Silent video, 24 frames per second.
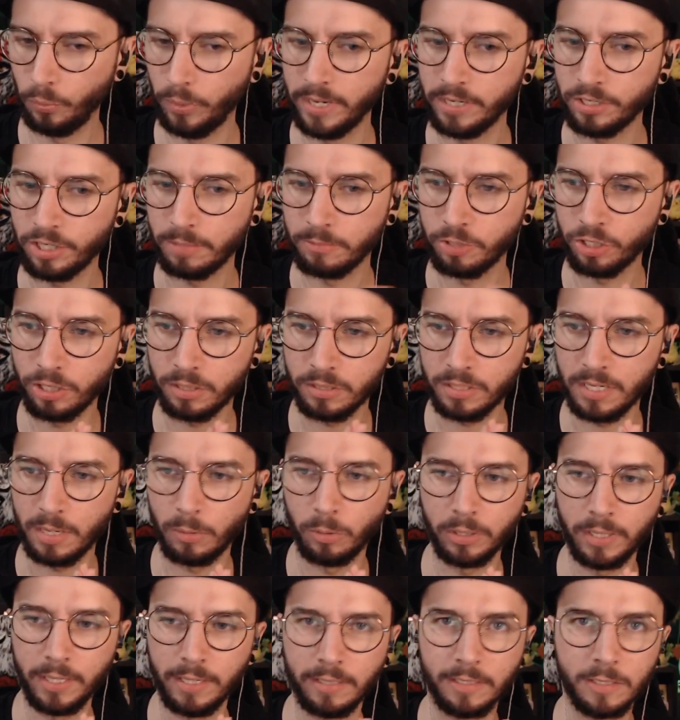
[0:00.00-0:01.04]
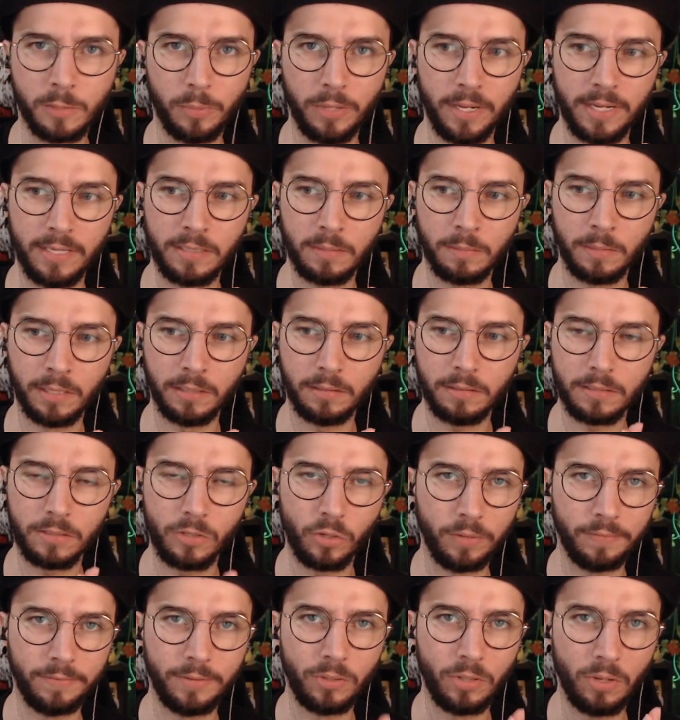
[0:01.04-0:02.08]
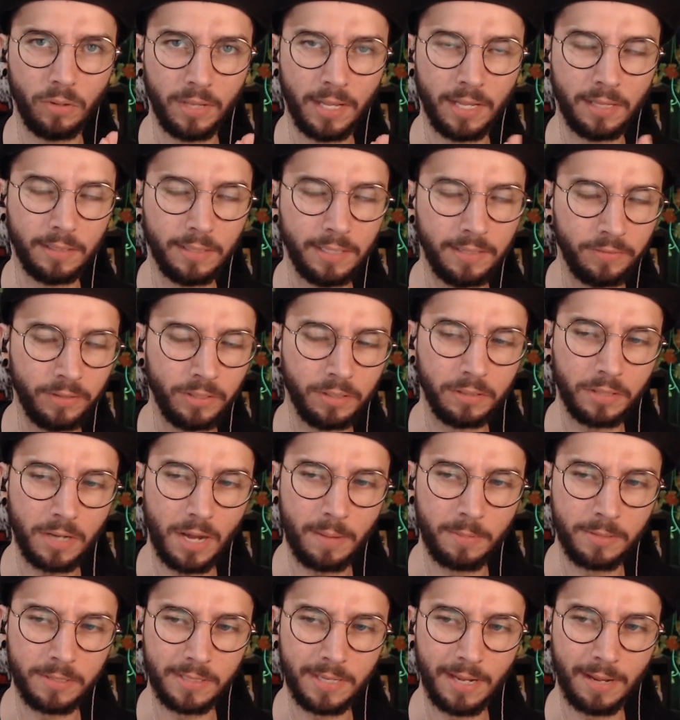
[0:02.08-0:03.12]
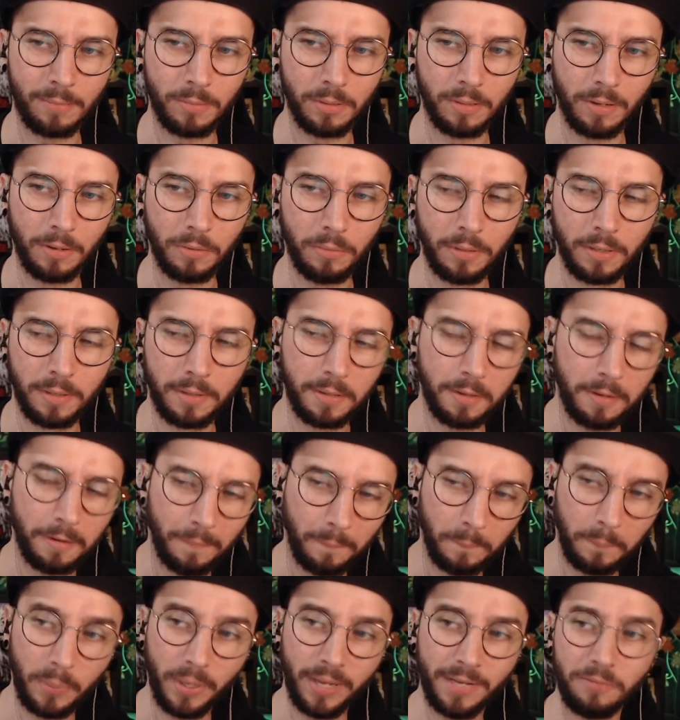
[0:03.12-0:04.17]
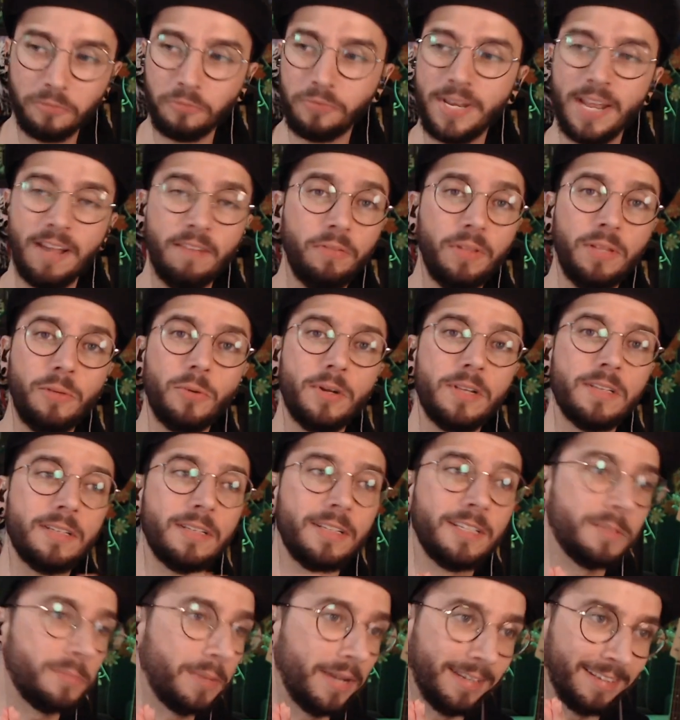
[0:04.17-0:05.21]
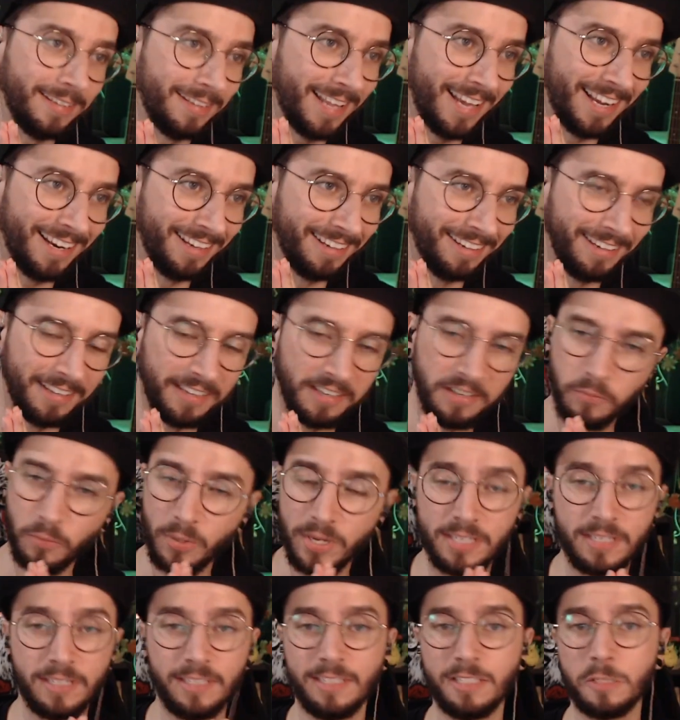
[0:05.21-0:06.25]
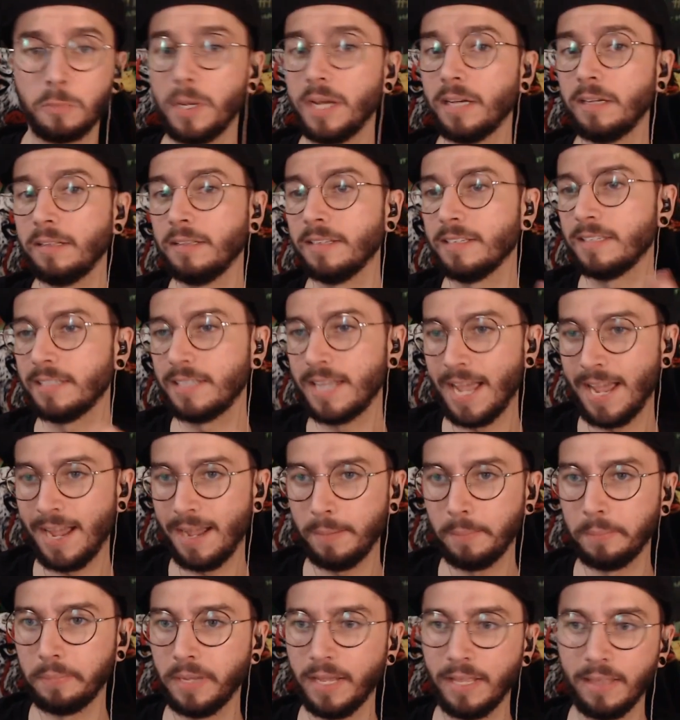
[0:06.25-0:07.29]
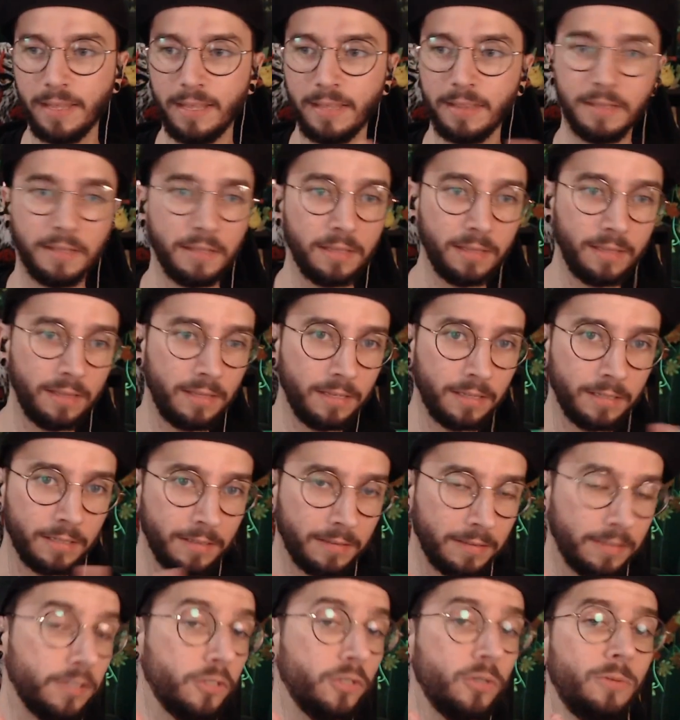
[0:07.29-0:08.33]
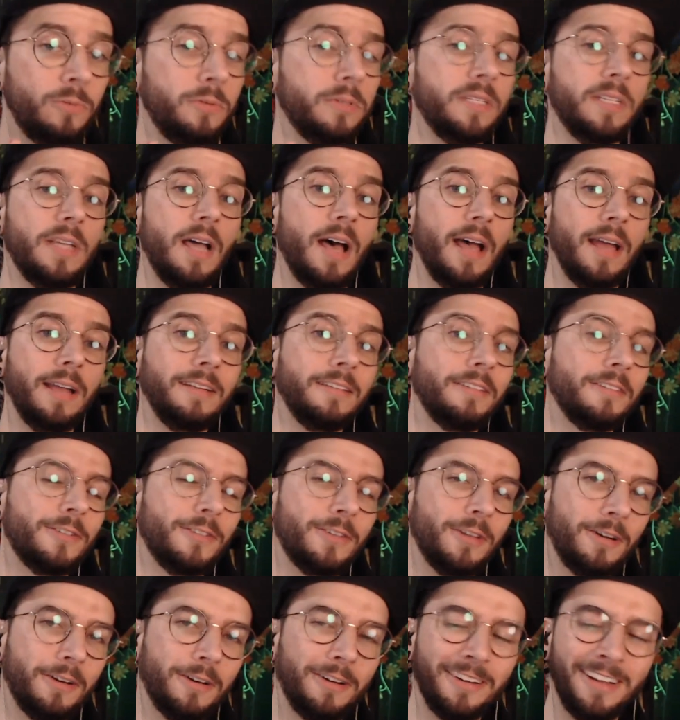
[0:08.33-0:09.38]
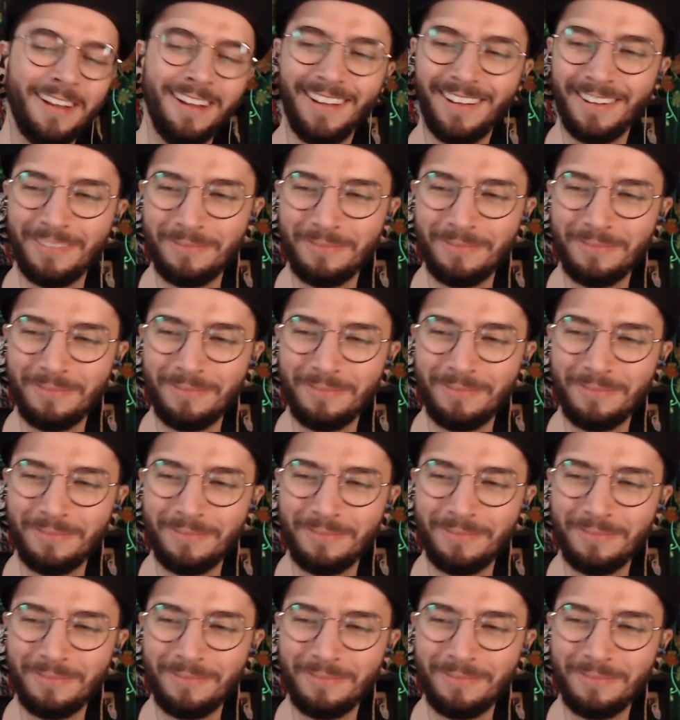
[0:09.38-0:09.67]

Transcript: which I'm sure someone can explain to me. So if you know that, leave it in the comments down below. But definitely wasn't expecting that ending. Wasn't expecting the stab and then the the suicide. So,